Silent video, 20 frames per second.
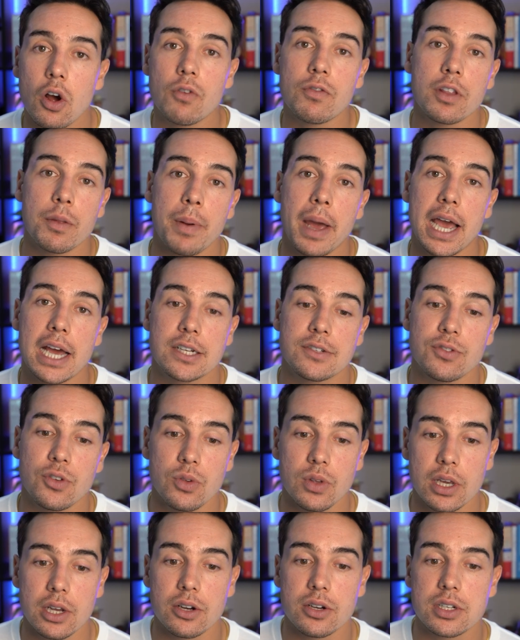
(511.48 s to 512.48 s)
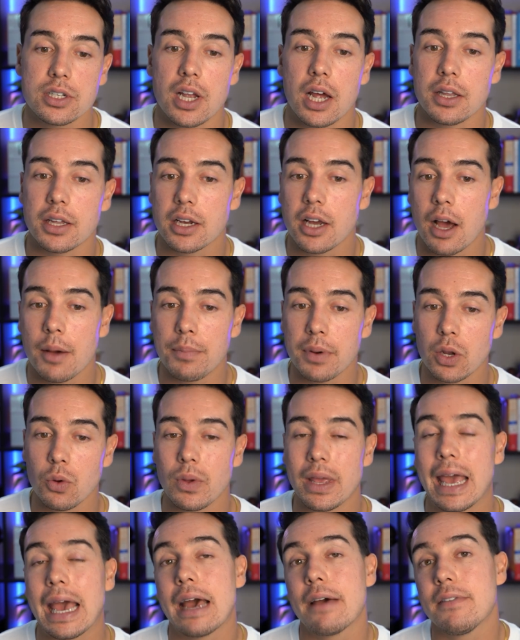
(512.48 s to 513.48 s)
over the past few years on the company
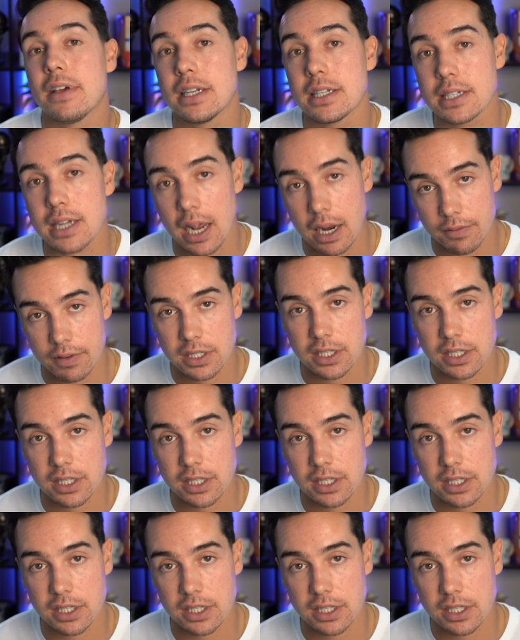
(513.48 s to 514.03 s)
we have inside of